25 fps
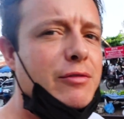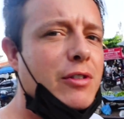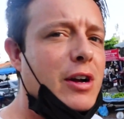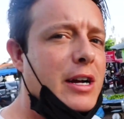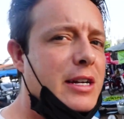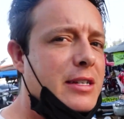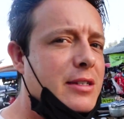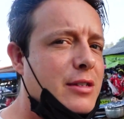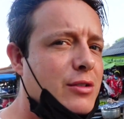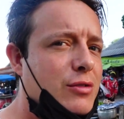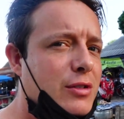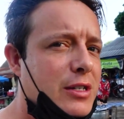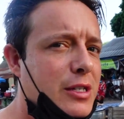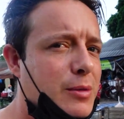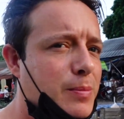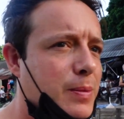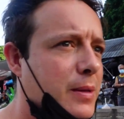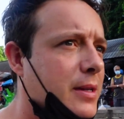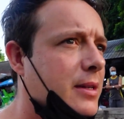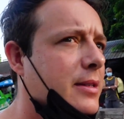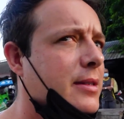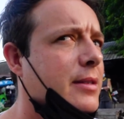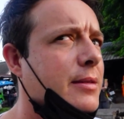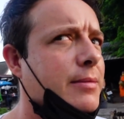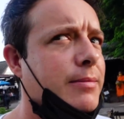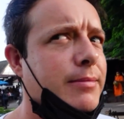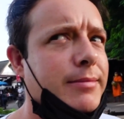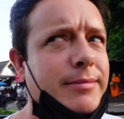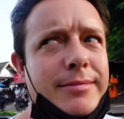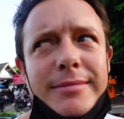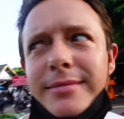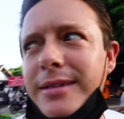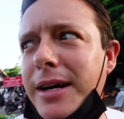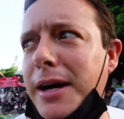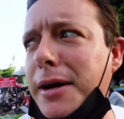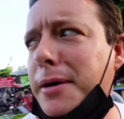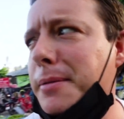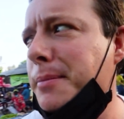Rice Krispies.
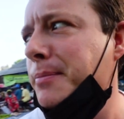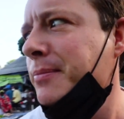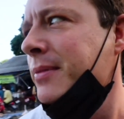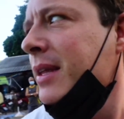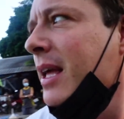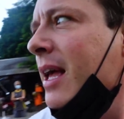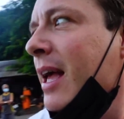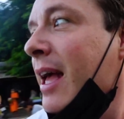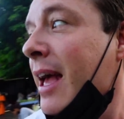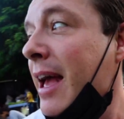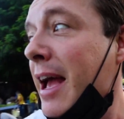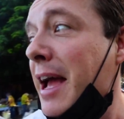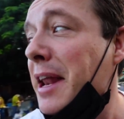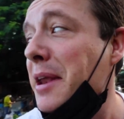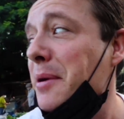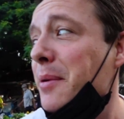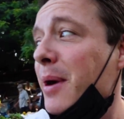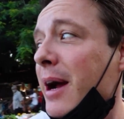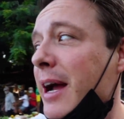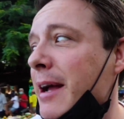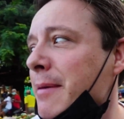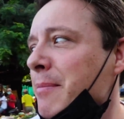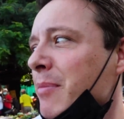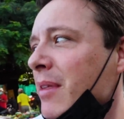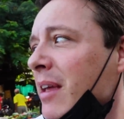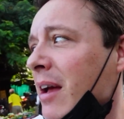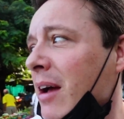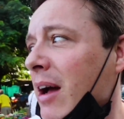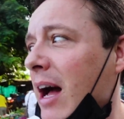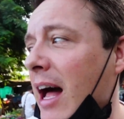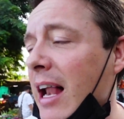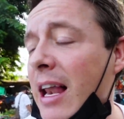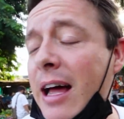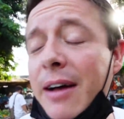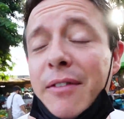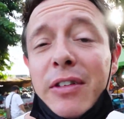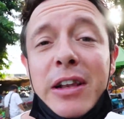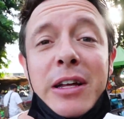Anyway,
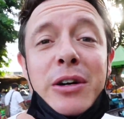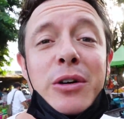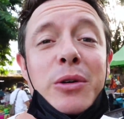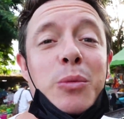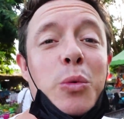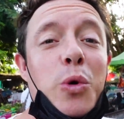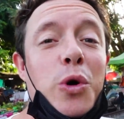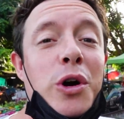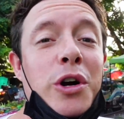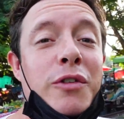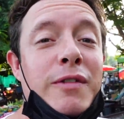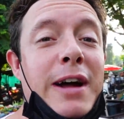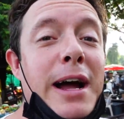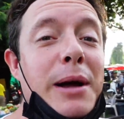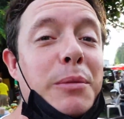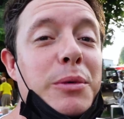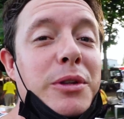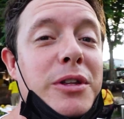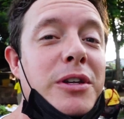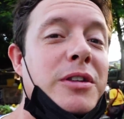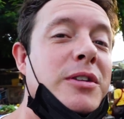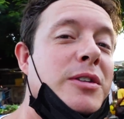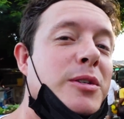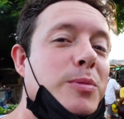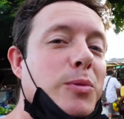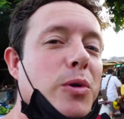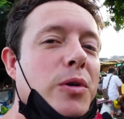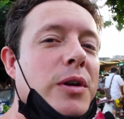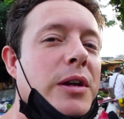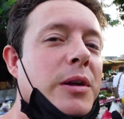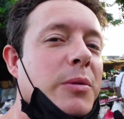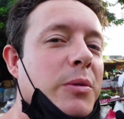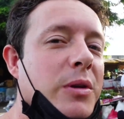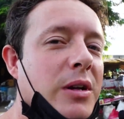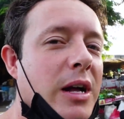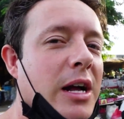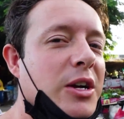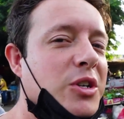I'll have a little walk around with you this
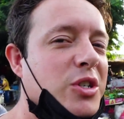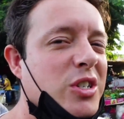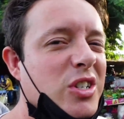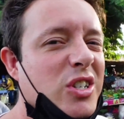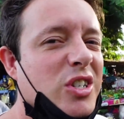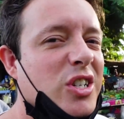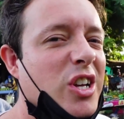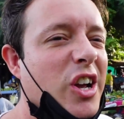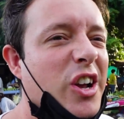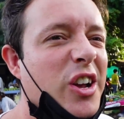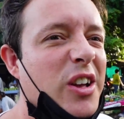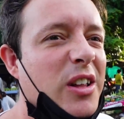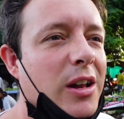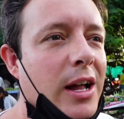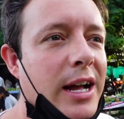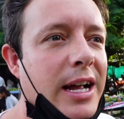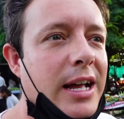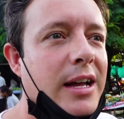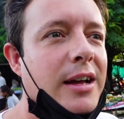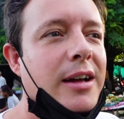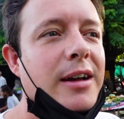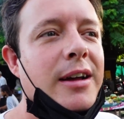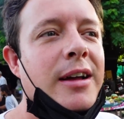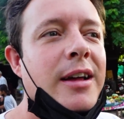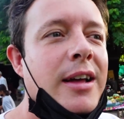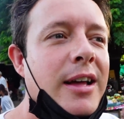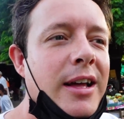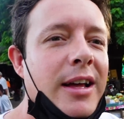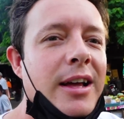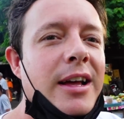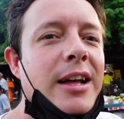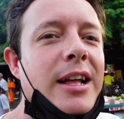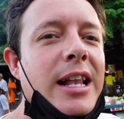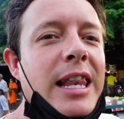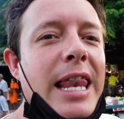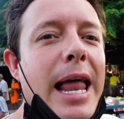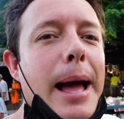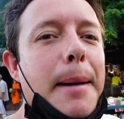morning. Well, I'll just show you like a
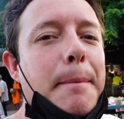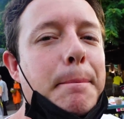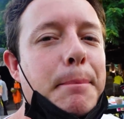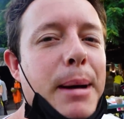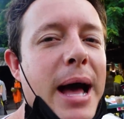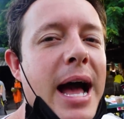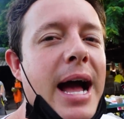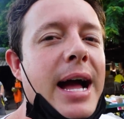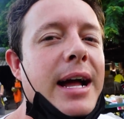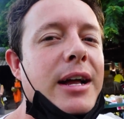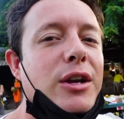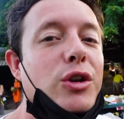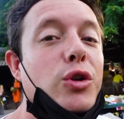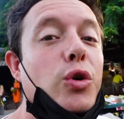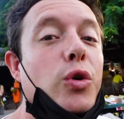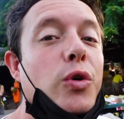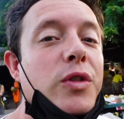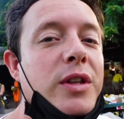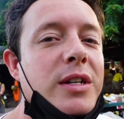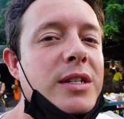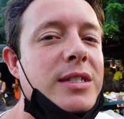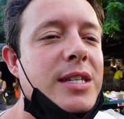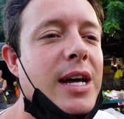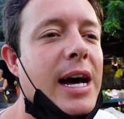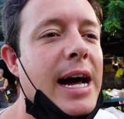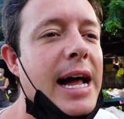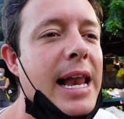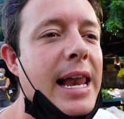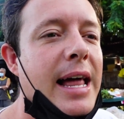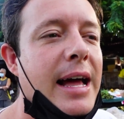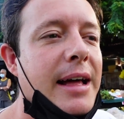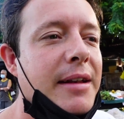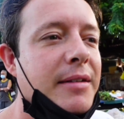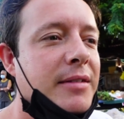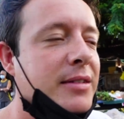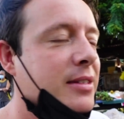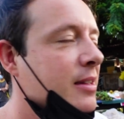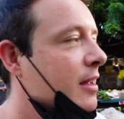Lampang, Northern
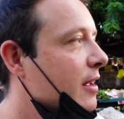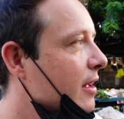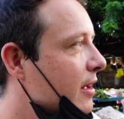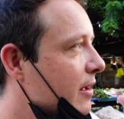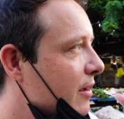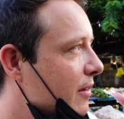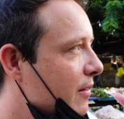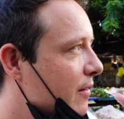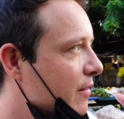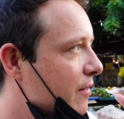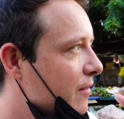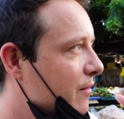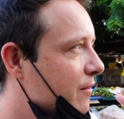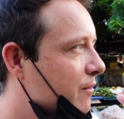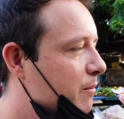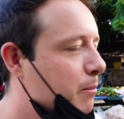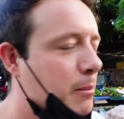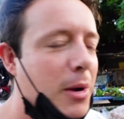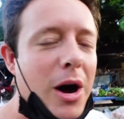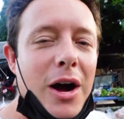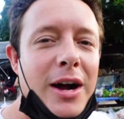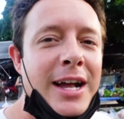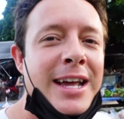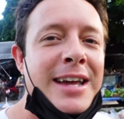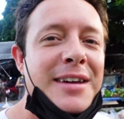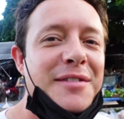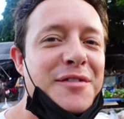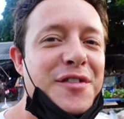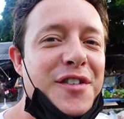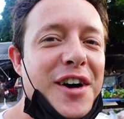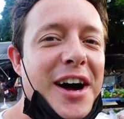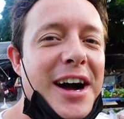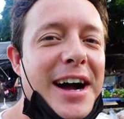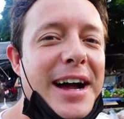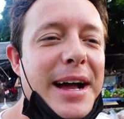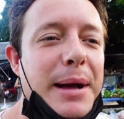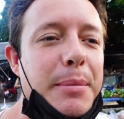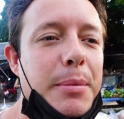Thailand market
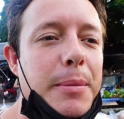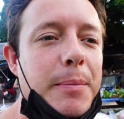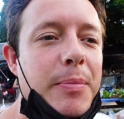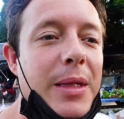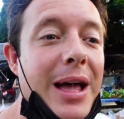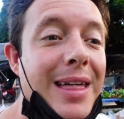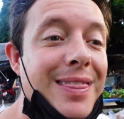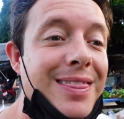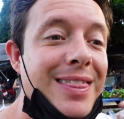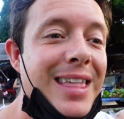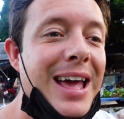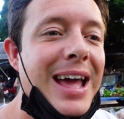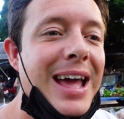vibe, and